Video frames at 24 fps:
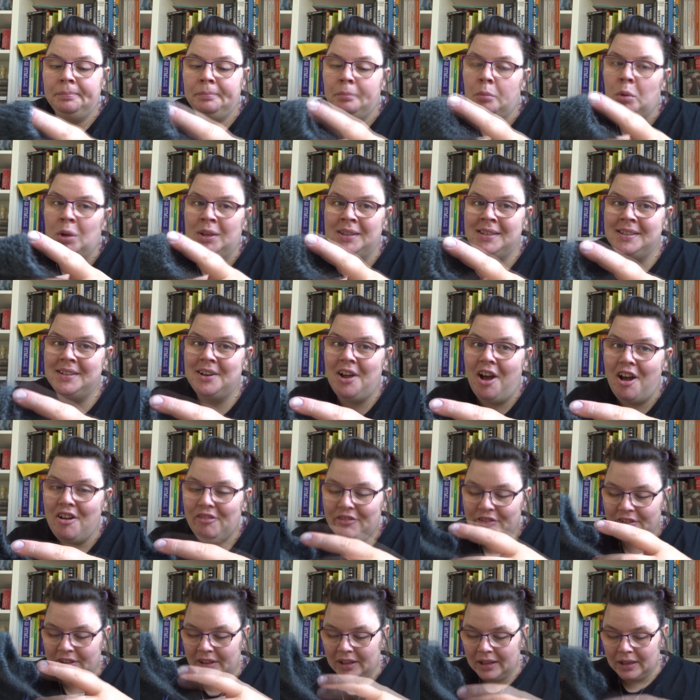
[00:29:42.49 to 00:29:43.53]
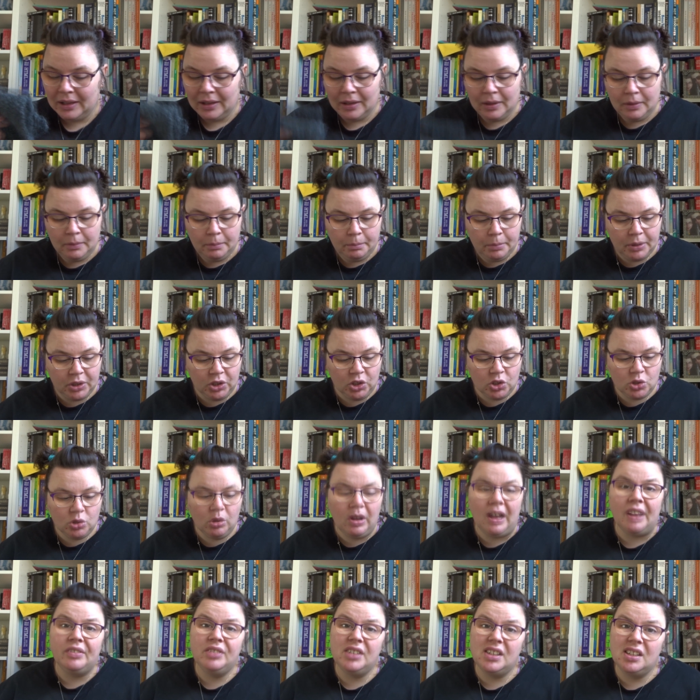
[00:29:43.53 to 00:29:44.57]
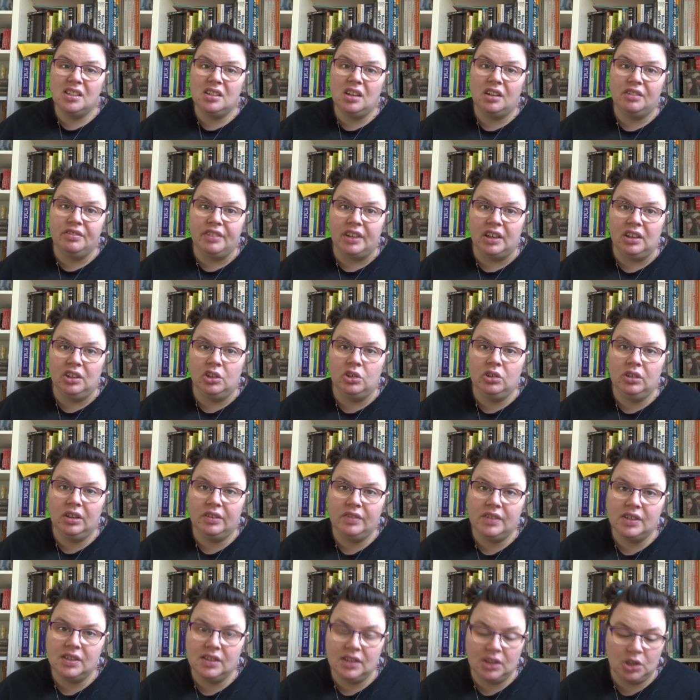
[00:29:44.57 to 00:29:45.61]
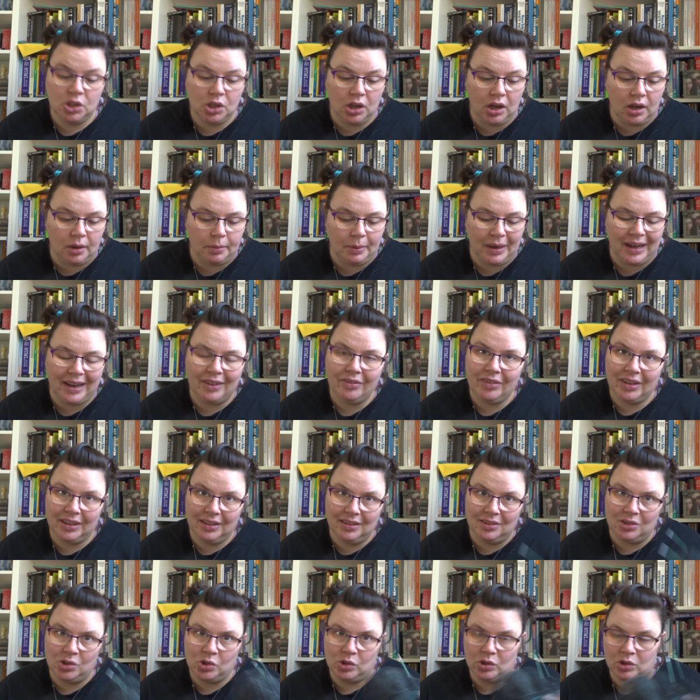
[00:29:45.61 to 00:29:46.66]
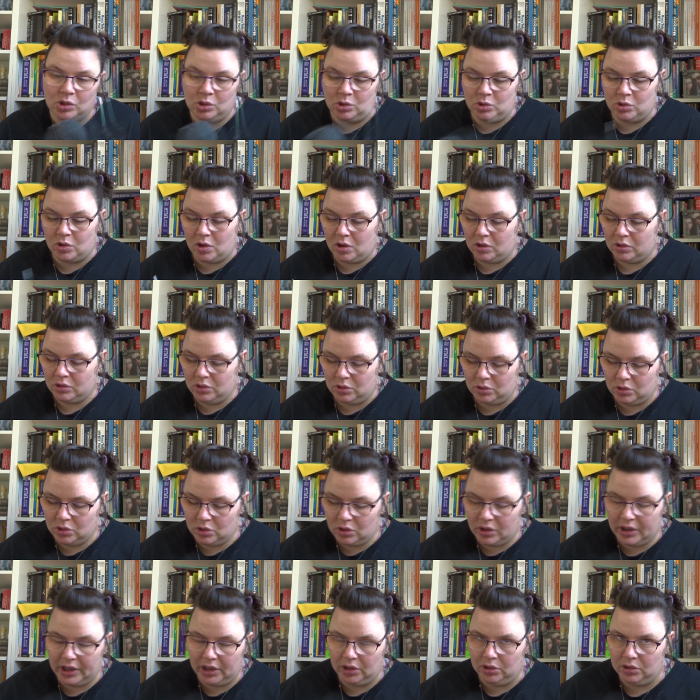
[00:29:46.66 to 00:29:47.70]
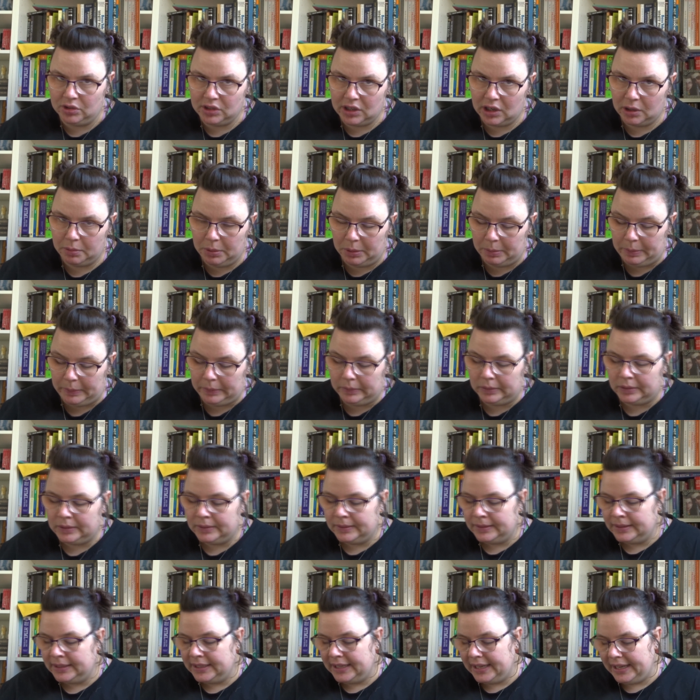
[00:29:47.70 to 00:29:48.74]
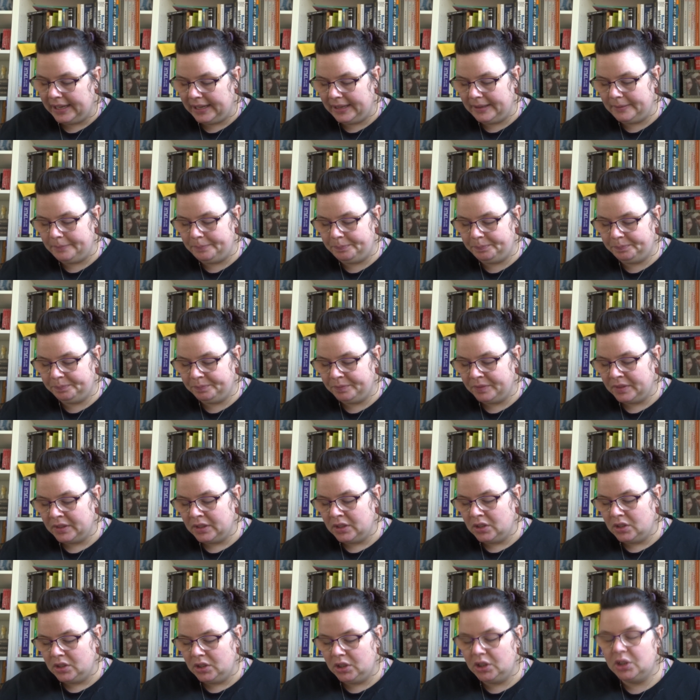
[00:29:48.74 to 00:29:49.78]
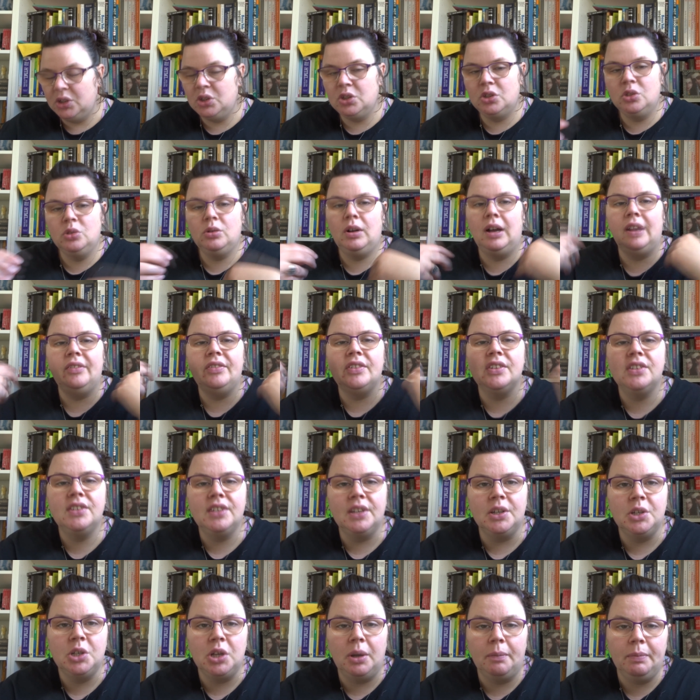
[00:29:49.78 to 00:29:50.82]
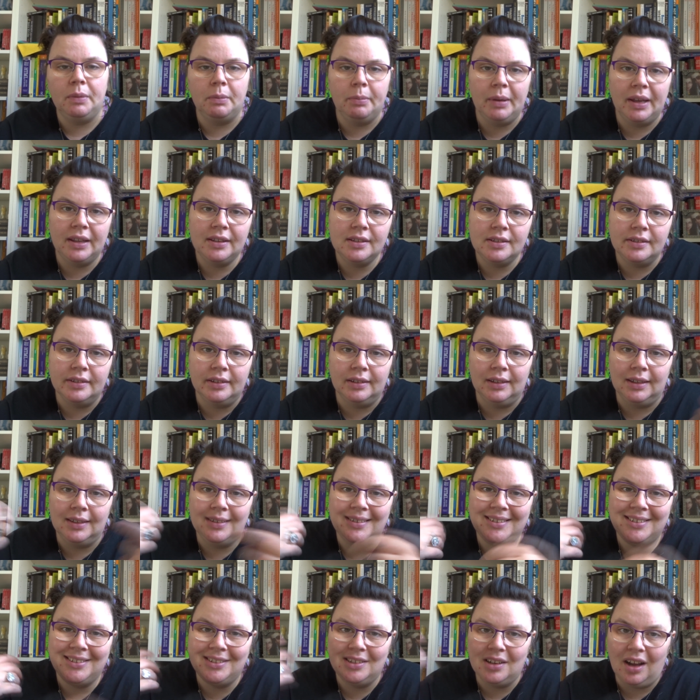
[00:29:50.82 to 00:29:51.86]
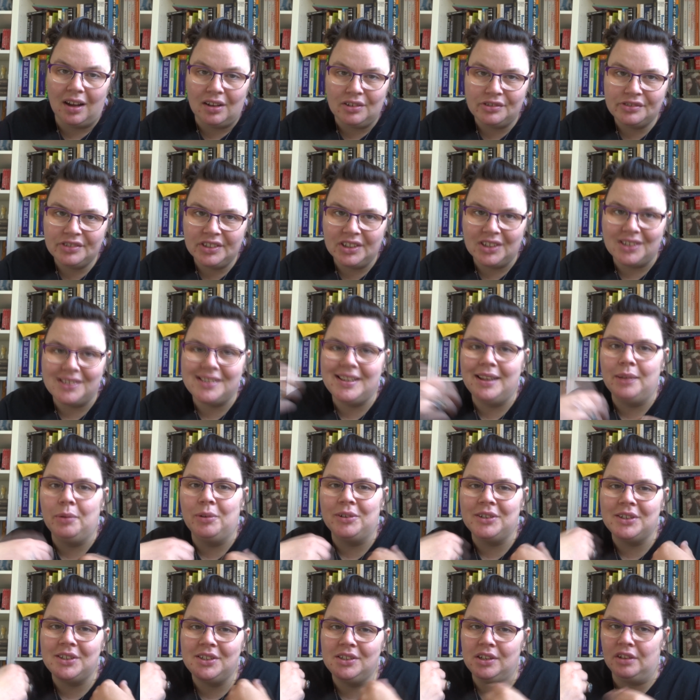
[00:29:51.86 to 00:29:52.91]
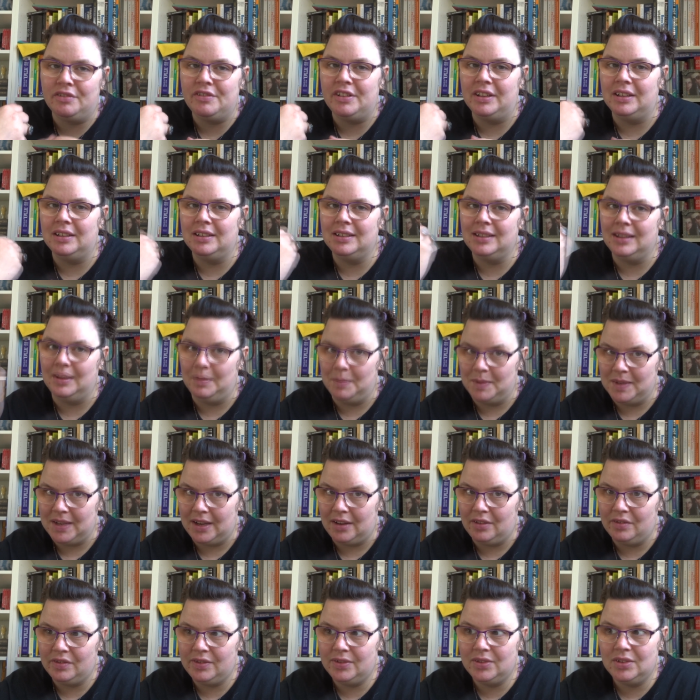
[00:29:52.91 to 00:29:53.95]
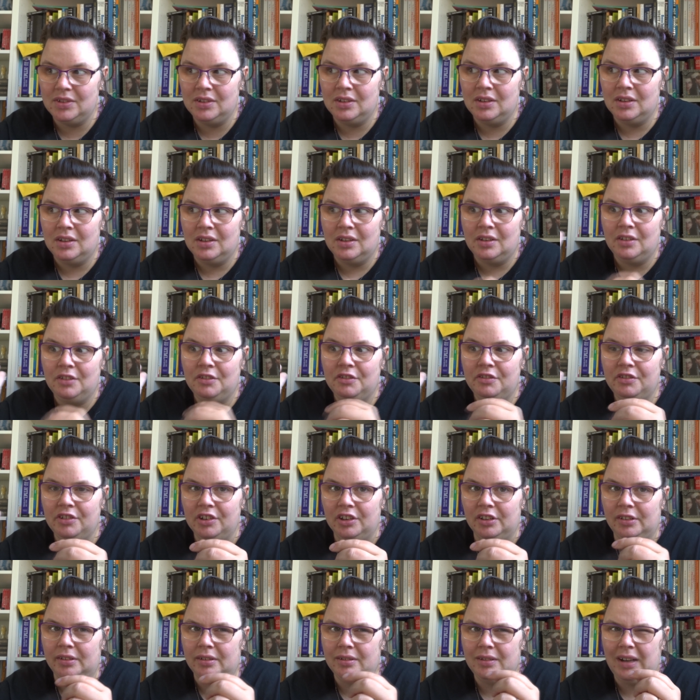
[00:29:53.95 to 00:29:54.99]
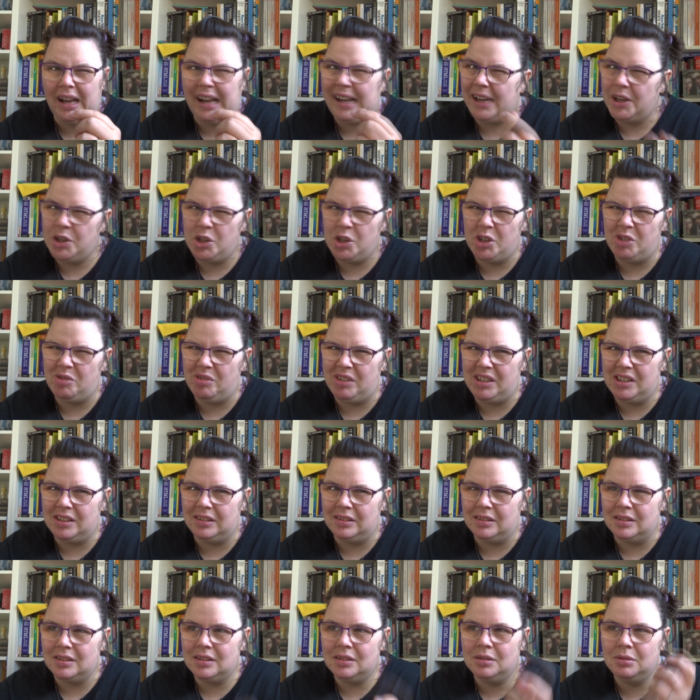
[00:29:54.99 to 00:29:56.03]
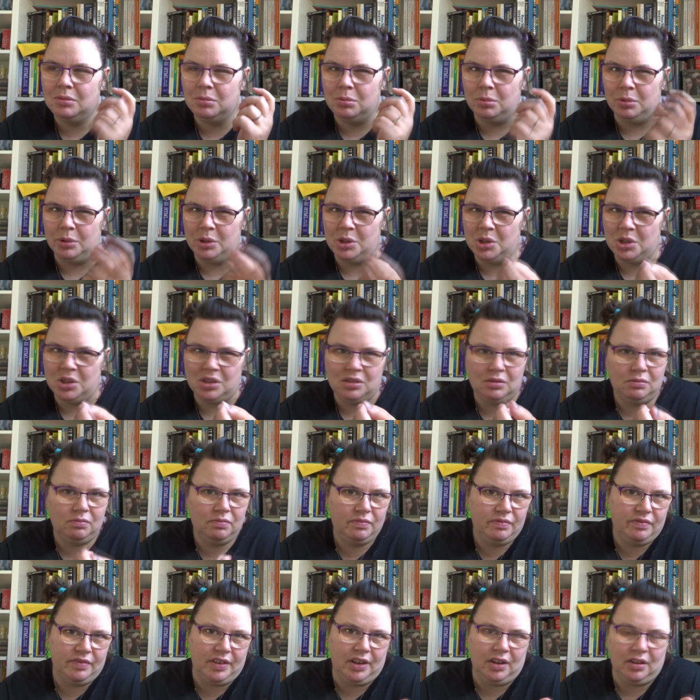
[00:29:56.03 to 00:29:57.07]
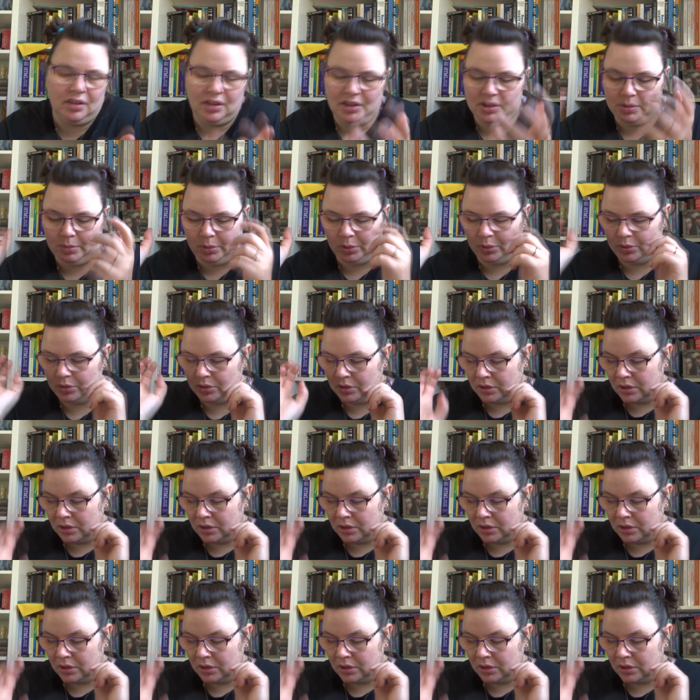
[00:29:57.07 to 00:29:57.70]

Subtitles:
One's enough, but you don't have to stuff it. You do have to stitch it up. I read the instructions wrong, so sorry newsletter people. You just don't have to stitch up the bits that need stuffed because they want to stuff it themselves for hygiene reasons, which is fair, I suppose.